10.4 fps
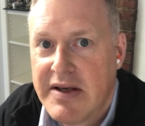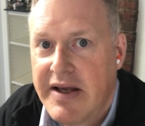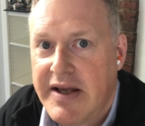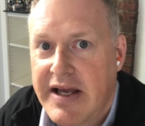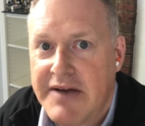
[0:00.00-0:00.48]

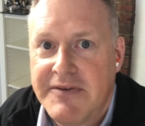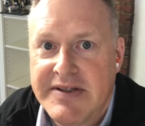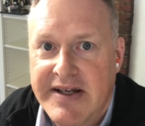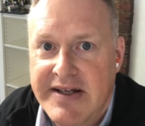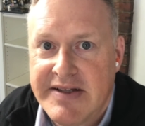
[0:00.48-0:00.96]
Every
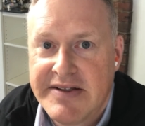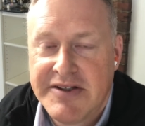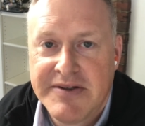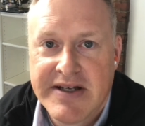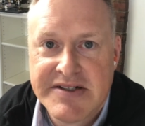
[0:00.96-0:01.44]
day that
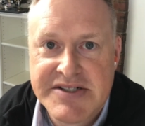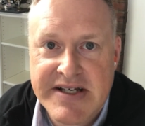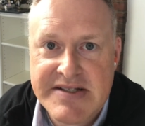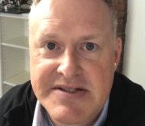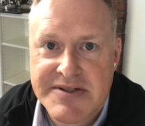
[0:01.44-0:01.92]
you get a
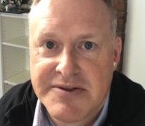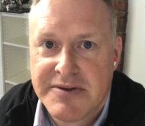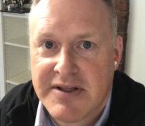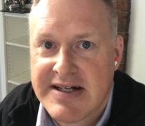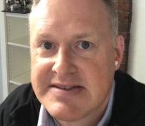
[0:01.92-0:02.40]
chance to
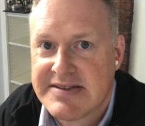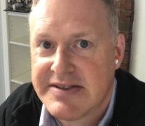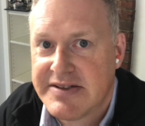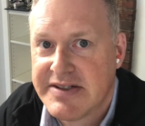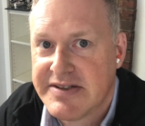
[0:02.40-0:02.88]
utilize the
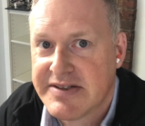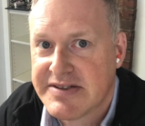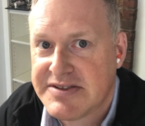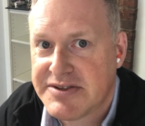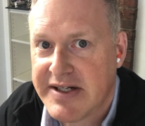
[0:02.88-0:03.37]
theory of the
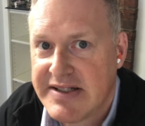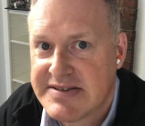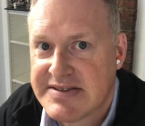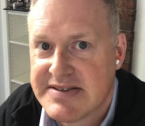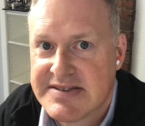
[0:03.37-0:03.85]

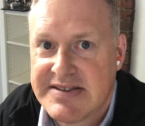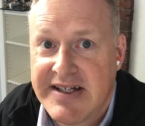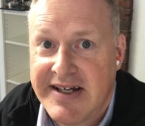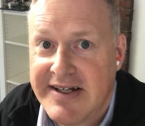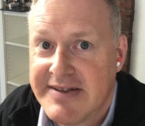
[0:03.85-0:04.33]
constraints is a
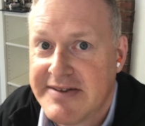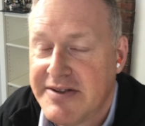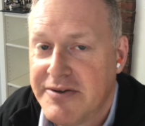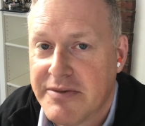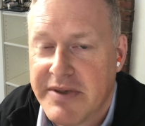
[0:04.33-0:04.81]
day that
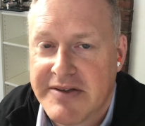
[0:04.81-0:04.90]
you can make the